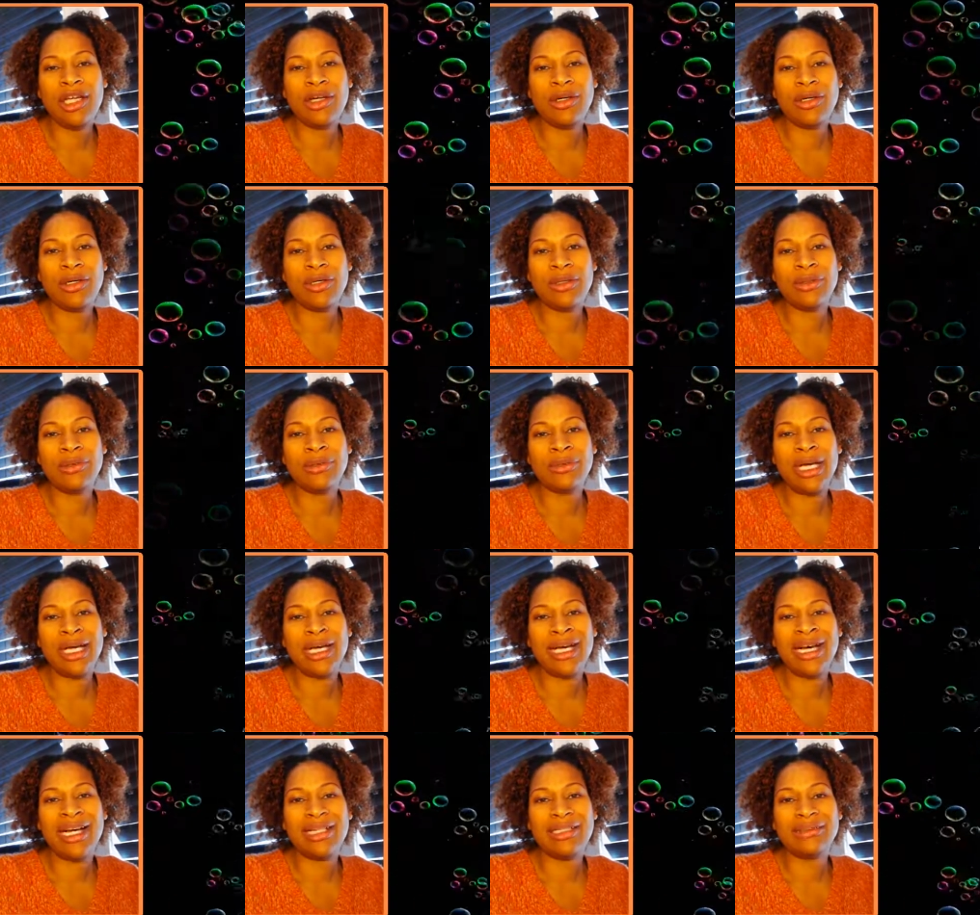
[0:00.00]
know
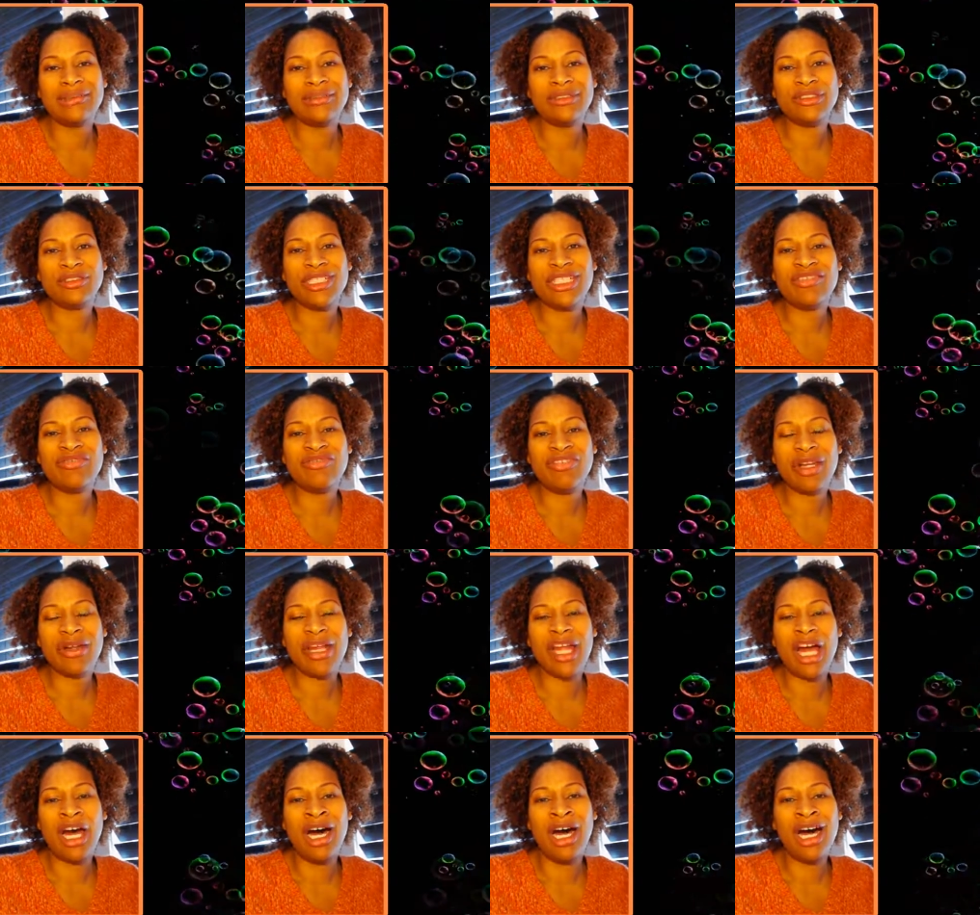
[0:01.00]
uh, dressed
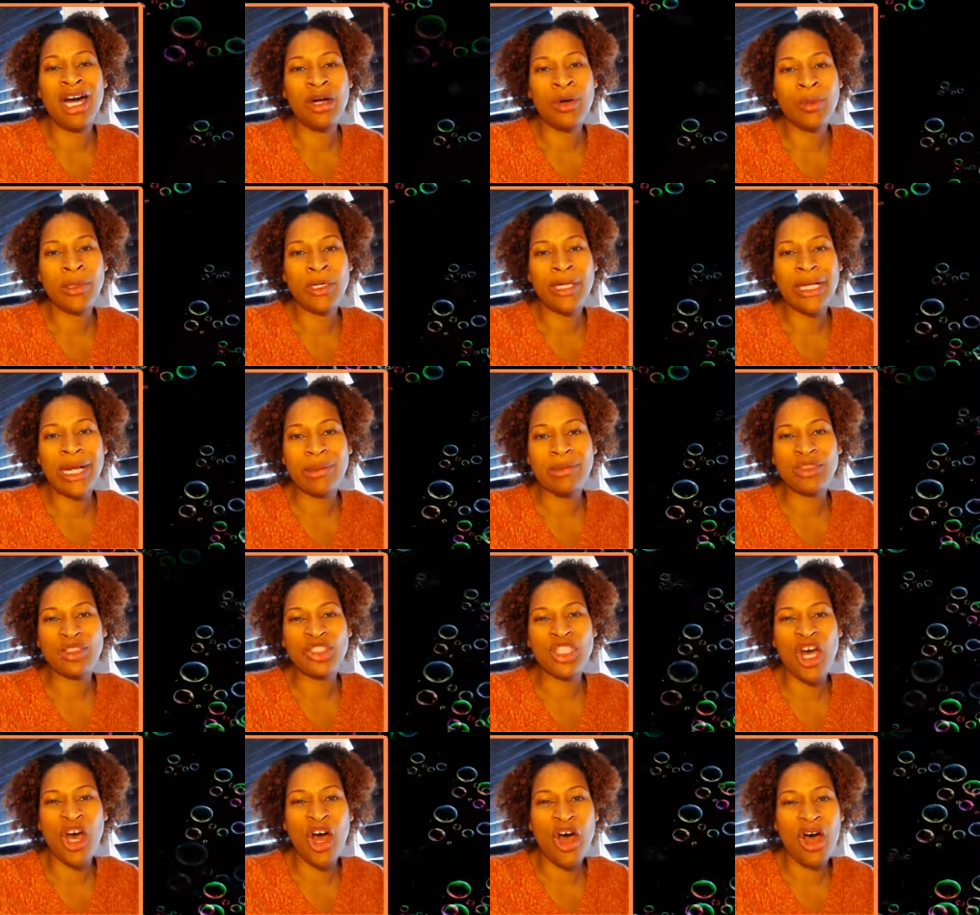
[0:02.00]
very awkward i was
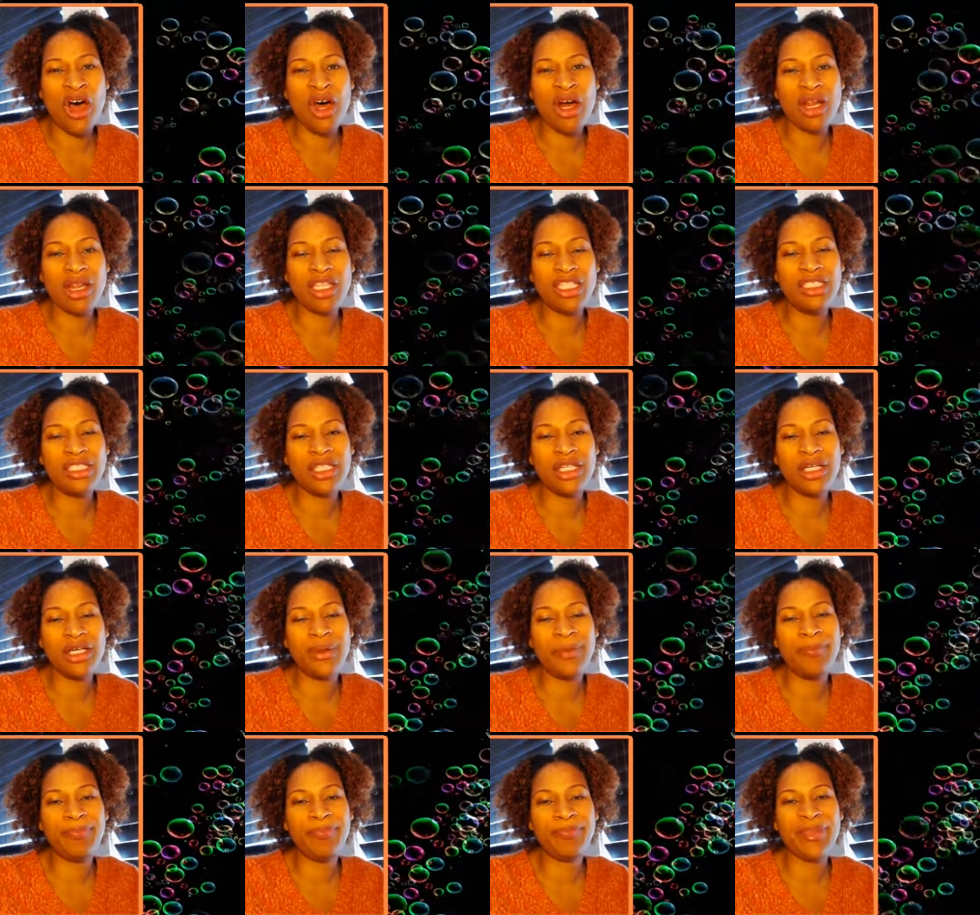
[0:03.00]
tall you
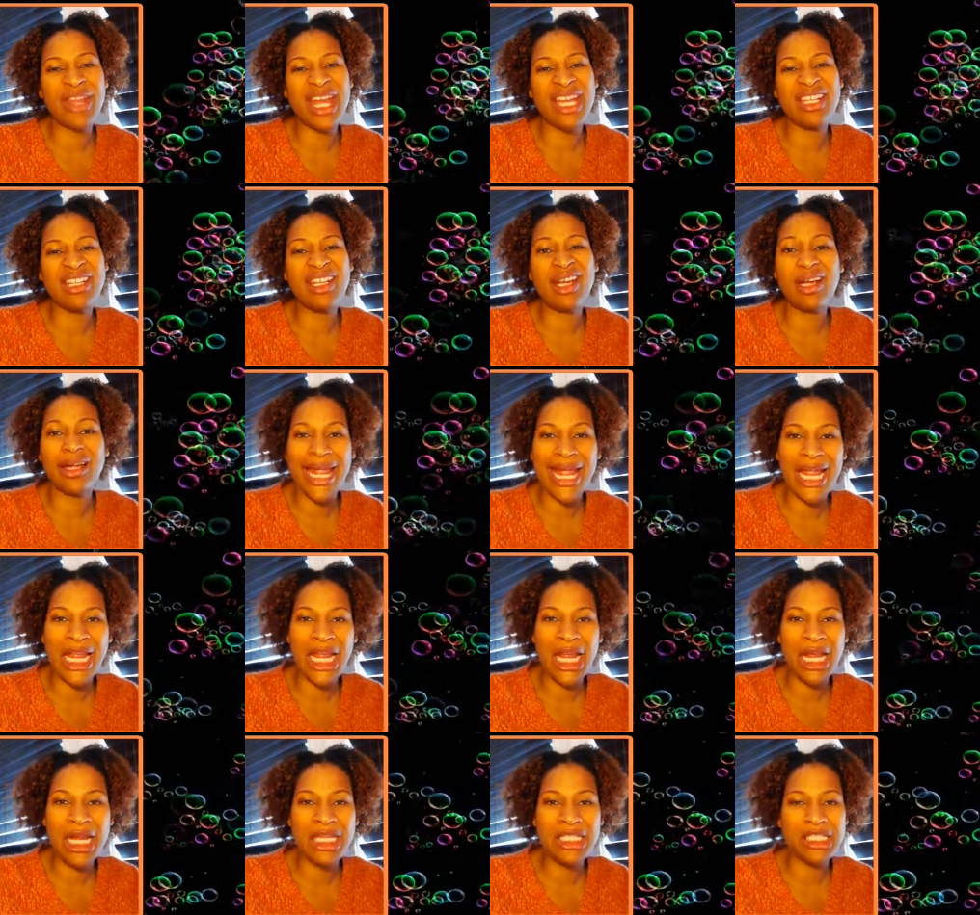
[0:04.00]
know at a young
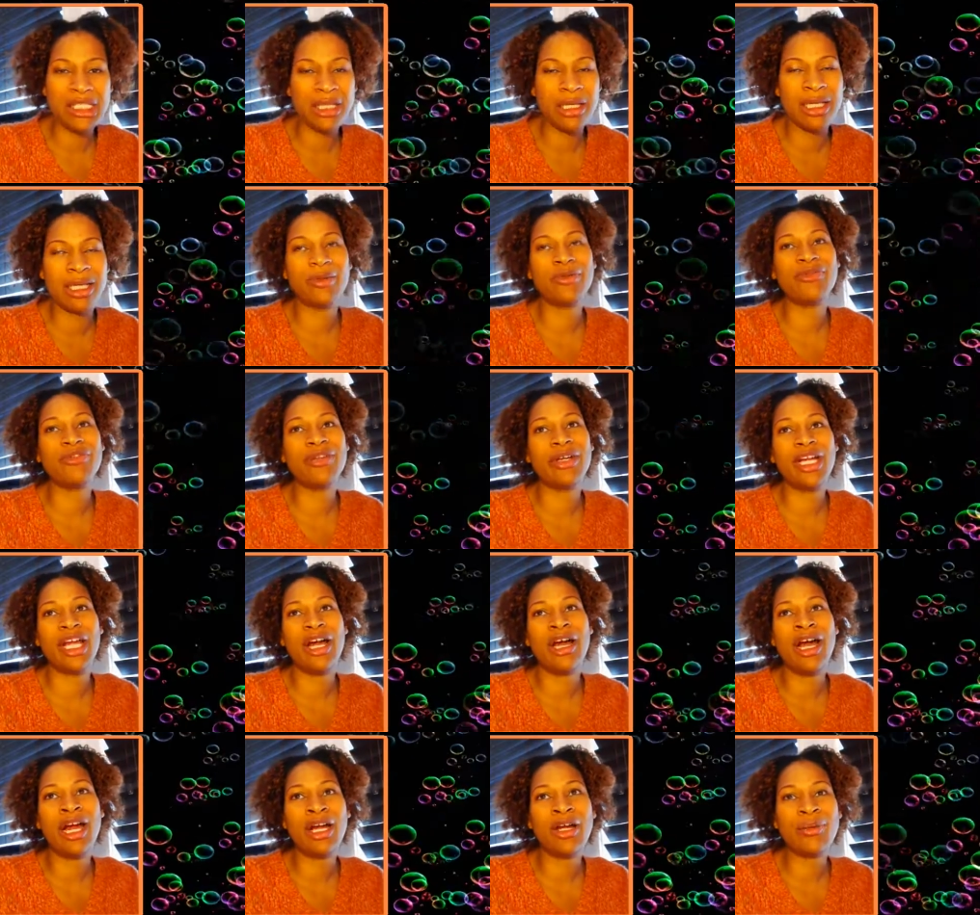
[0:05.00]
age and i was very
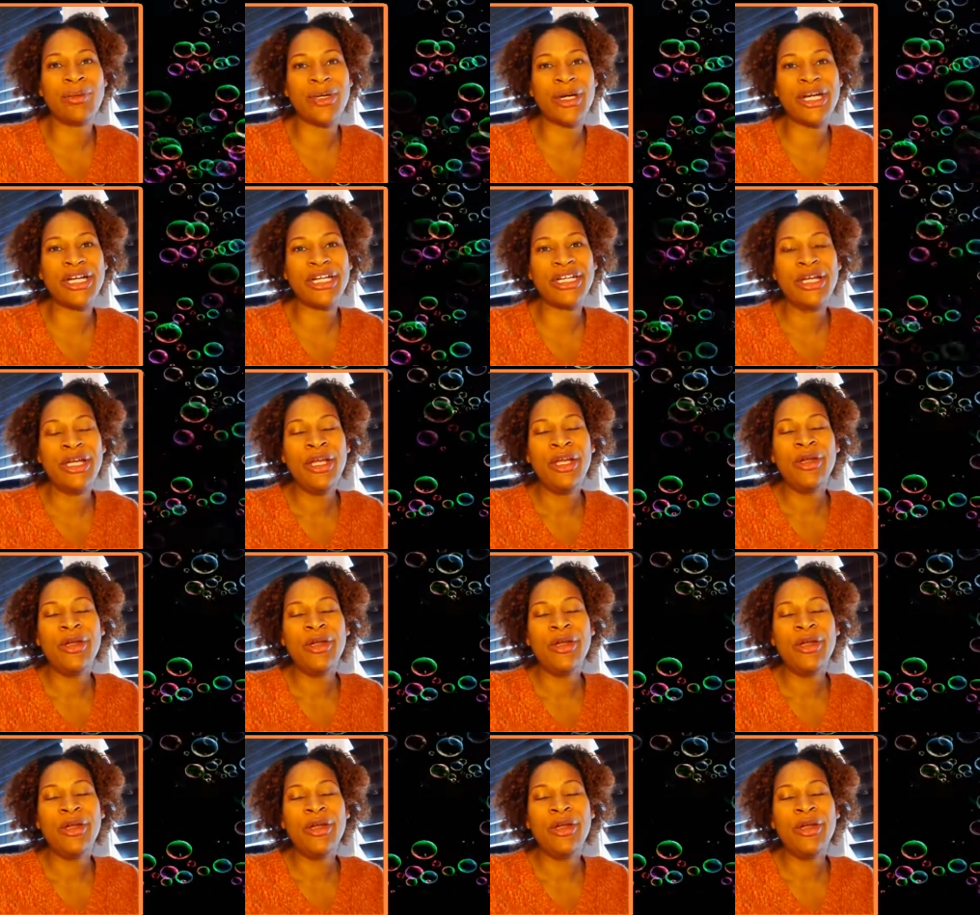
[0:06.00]
awkward